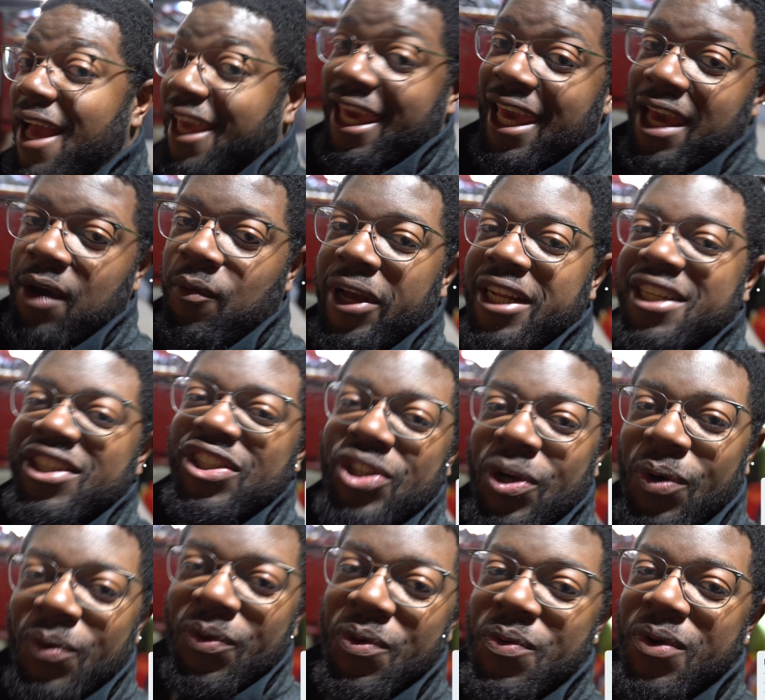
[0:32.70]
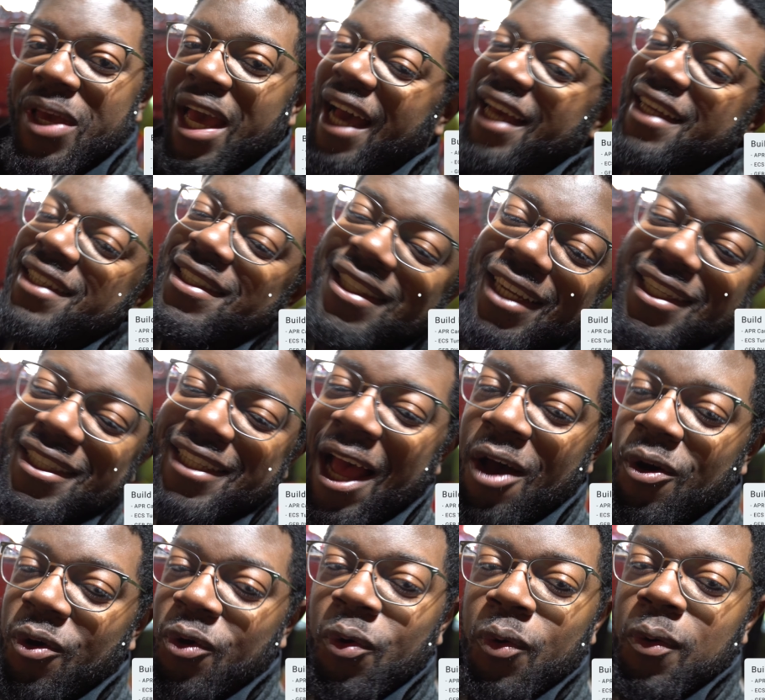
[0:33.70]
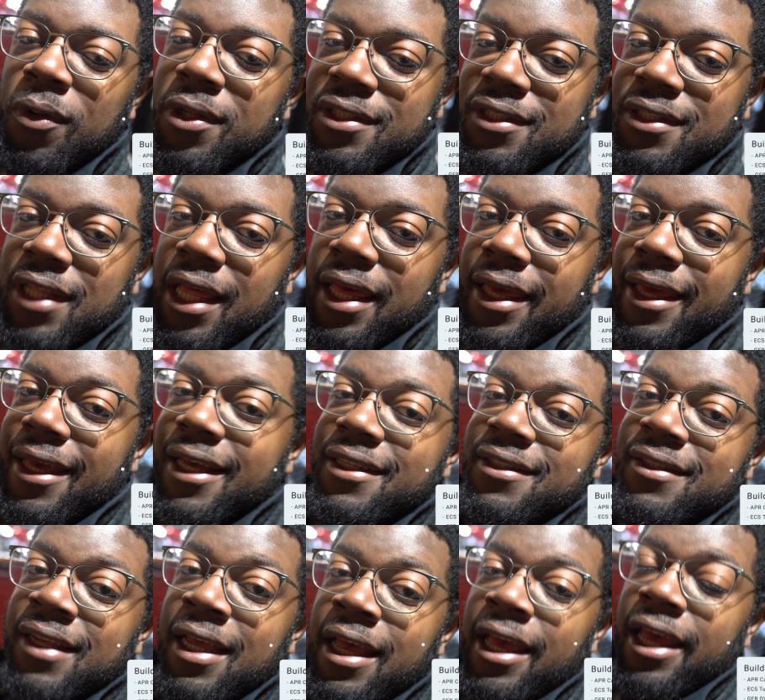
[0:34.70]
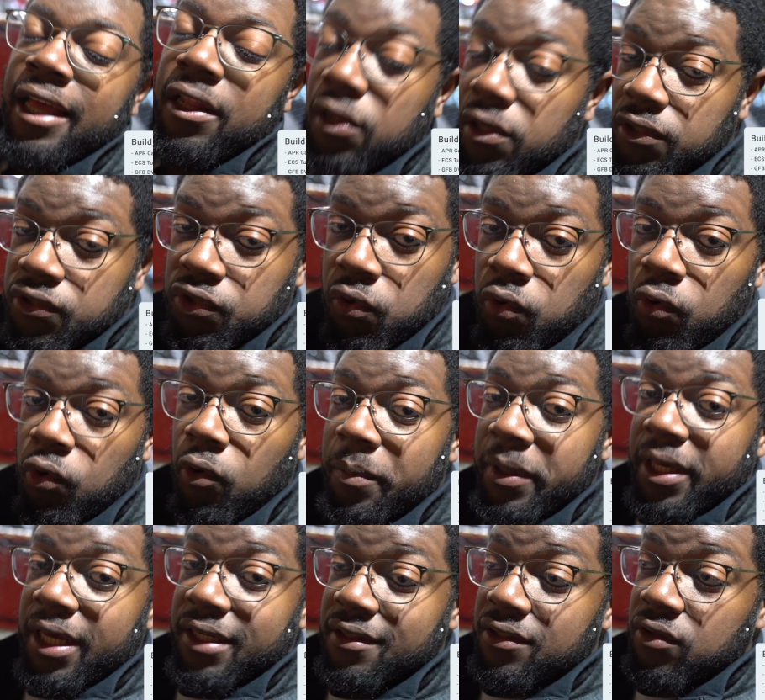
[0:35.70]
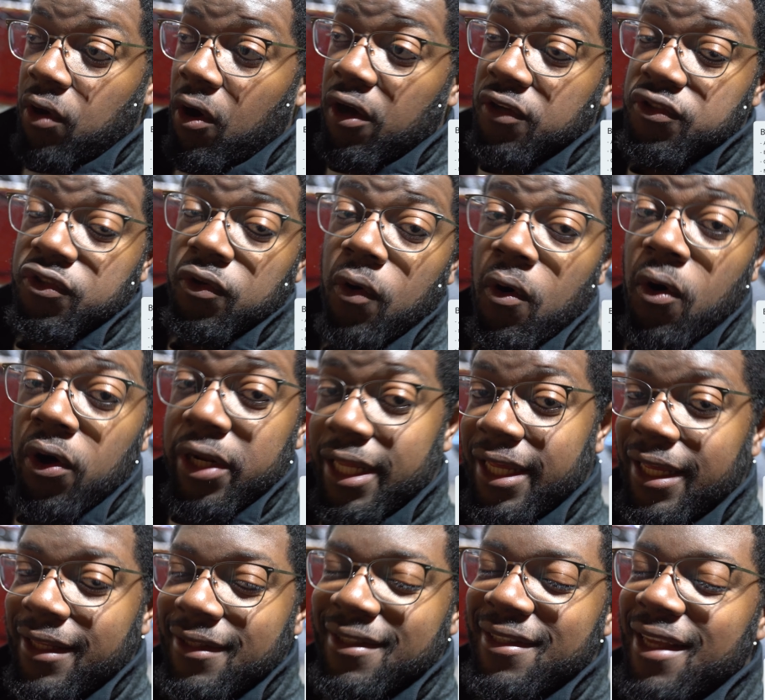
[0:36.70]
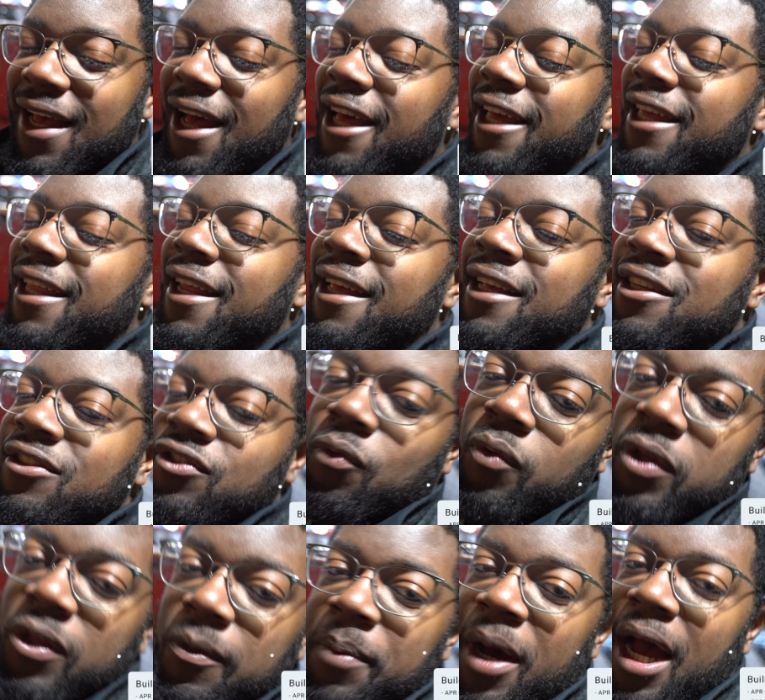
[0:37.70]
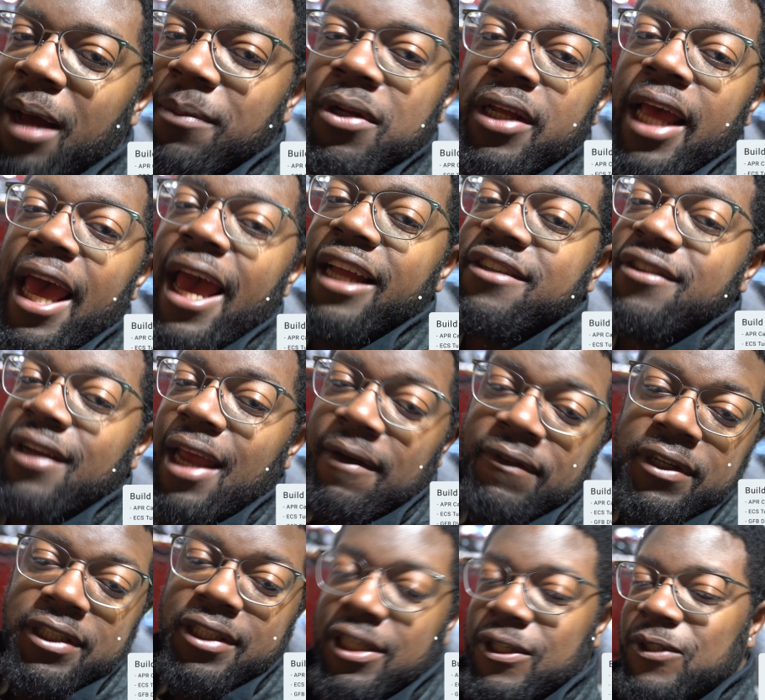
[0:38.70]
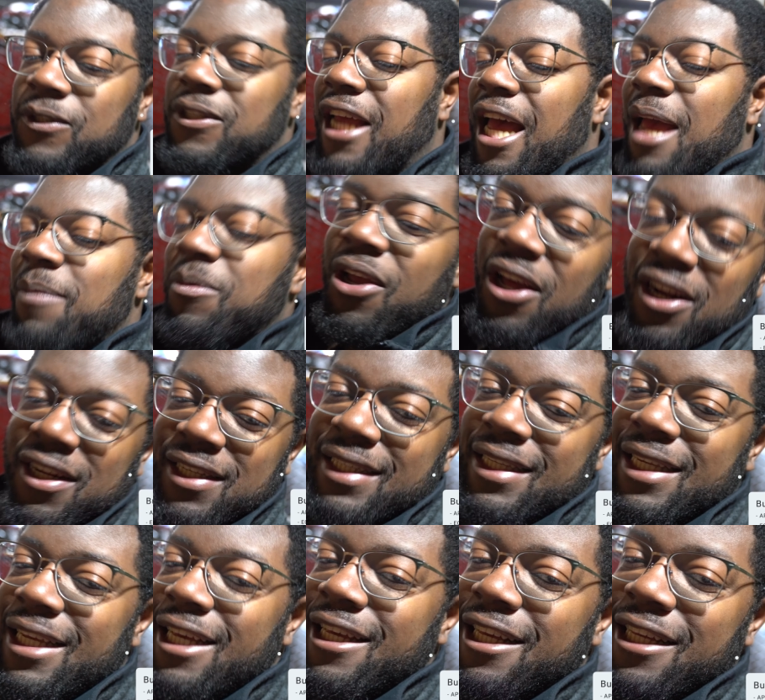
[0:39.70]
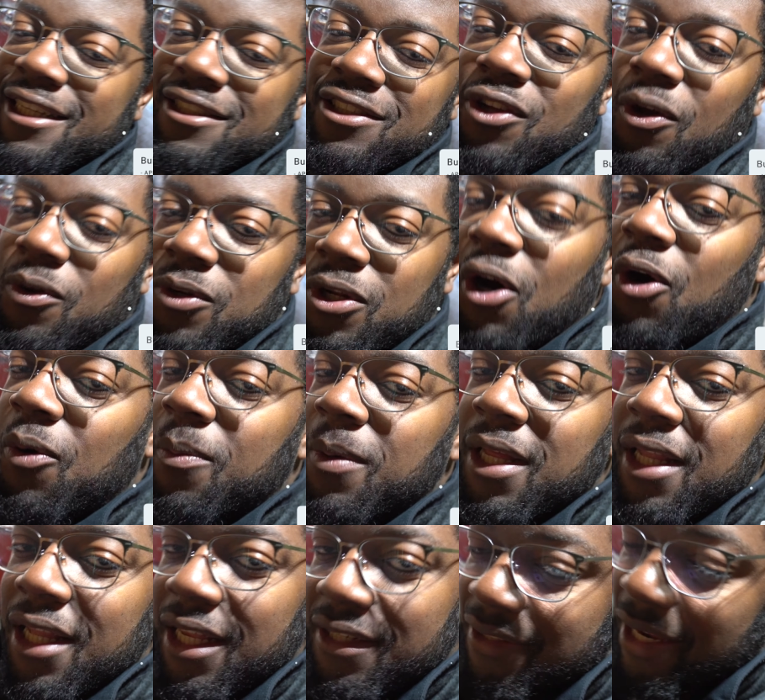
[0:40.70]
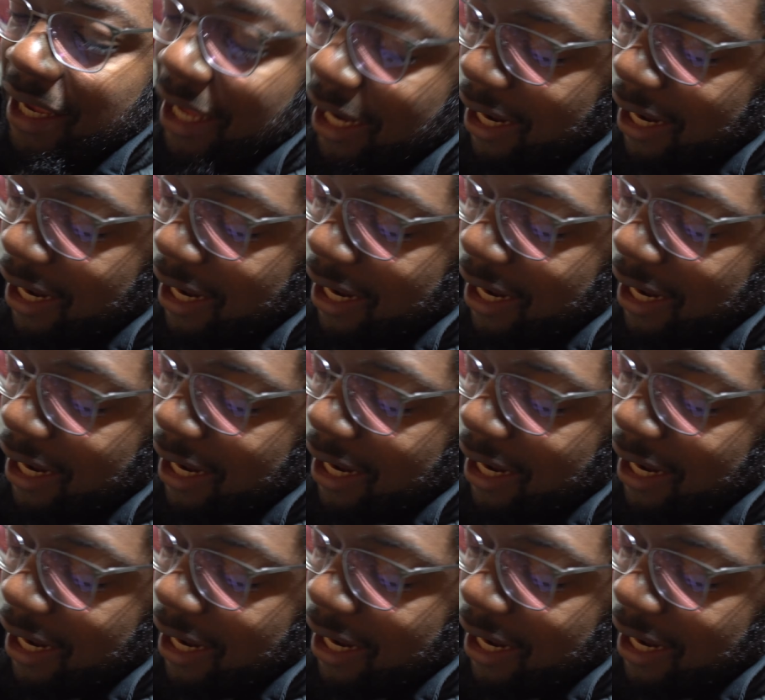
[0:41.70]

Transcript: can't wait to show you guys just how cool this thing is. It looks cool because it's also on the inside, so when you pop the hatch every single time, you're gonna see it. It's so dope. Let's check it